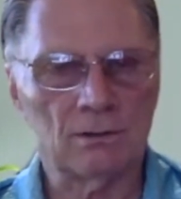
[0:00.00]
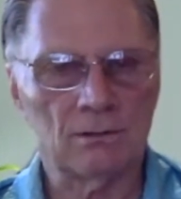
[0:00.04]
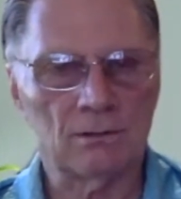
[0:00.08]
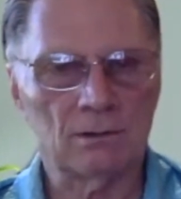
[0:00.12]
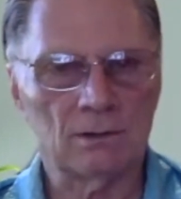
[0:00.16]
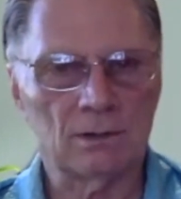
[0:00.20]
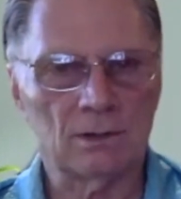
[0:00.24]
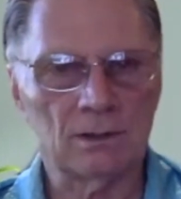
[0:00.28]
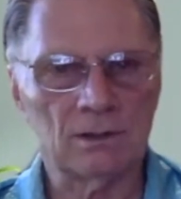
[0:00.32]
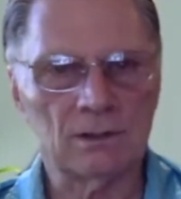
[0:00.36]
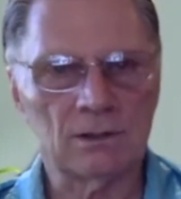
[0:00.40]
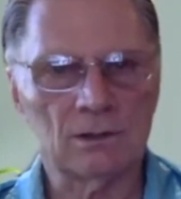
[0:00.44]

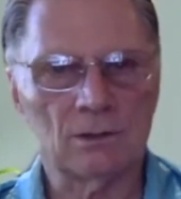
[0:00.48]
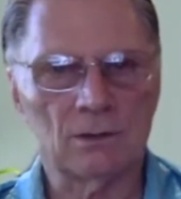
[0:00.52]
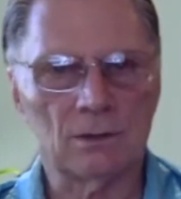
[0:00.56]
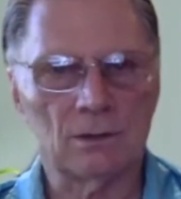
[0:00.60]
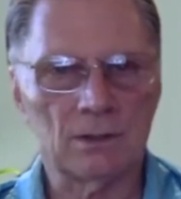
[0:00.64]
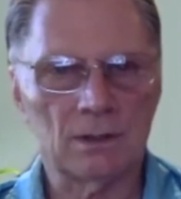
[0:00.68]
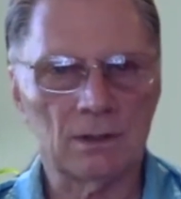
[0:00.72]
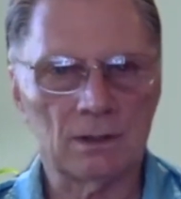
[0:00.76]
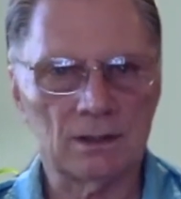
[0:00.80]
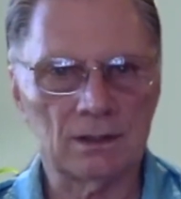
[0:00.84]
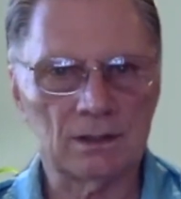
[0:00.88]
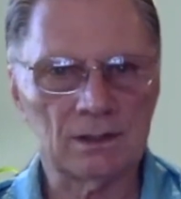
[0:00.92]
and so on,
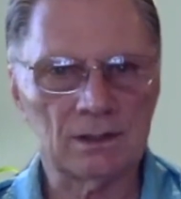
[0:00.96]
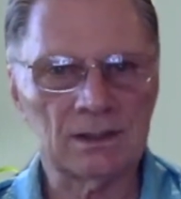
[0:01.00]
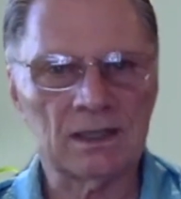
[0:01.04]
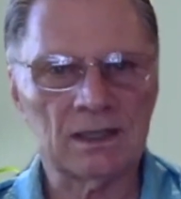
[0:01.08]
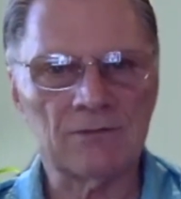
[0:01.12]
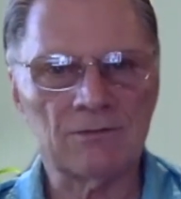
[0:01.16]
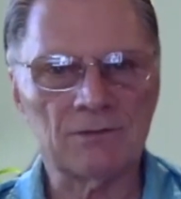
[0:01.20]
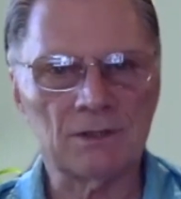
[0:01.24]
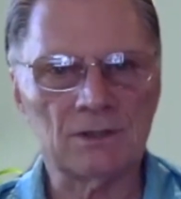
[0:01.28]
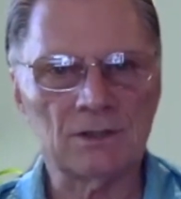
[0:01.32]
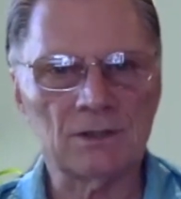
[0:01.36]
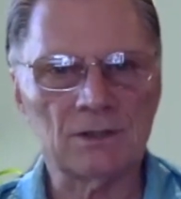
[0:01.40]
and the
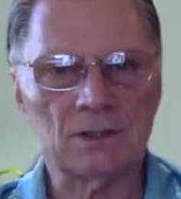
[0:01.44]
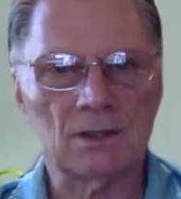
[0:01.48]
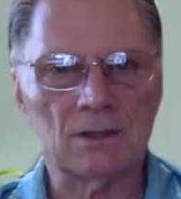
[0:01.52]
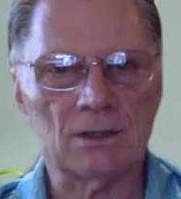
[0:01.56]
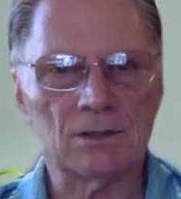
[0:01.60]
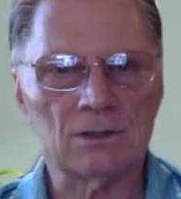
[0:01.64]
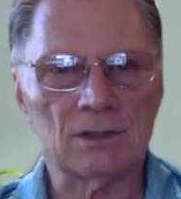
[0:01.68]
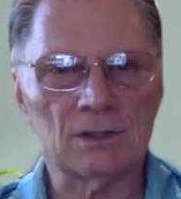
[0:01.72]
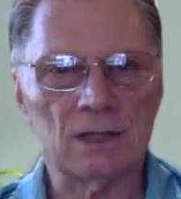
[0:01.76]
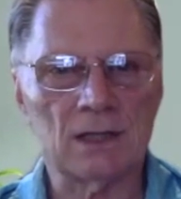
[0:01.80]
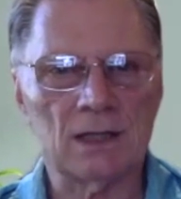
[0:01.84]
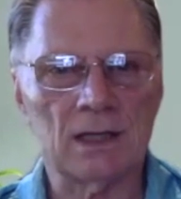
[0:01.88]
safety standards
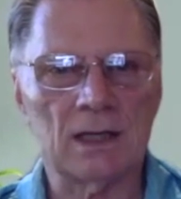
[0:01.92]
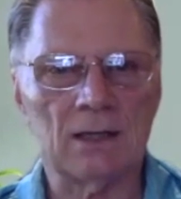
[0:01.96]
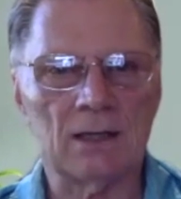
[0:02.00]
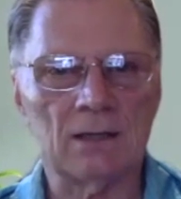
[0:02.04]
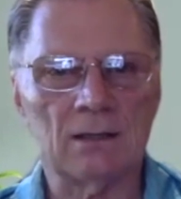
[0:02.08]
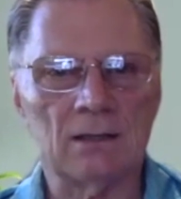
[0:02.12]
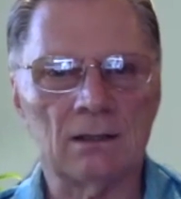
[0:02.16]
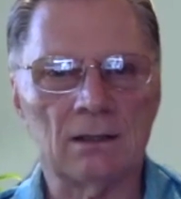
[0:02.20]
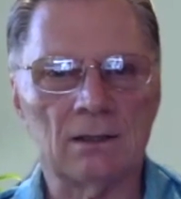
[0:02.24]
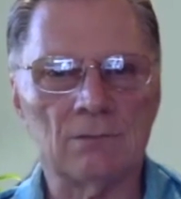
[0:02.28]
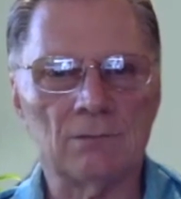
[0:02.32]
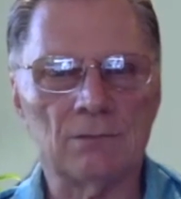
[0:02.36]
they had
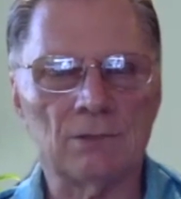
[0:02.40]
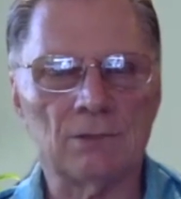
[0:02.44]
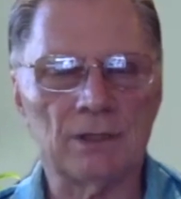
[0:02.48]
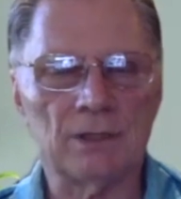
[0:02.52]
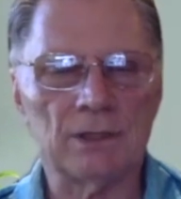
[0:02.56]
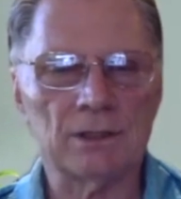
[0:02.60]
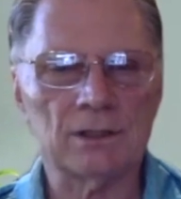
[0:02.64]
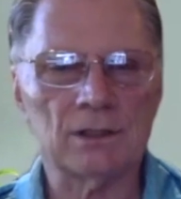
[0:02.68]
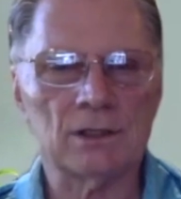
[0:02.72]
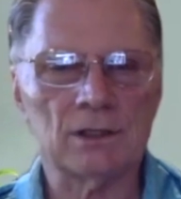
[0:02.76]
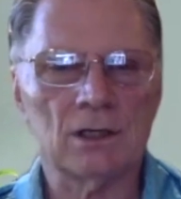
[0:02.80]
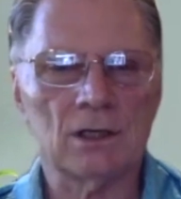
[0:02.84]
in
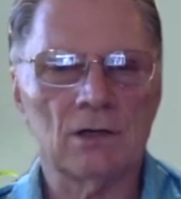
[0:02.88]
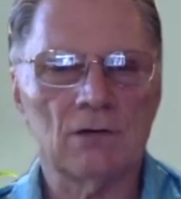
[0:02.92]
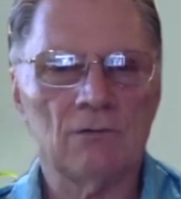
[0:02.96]
place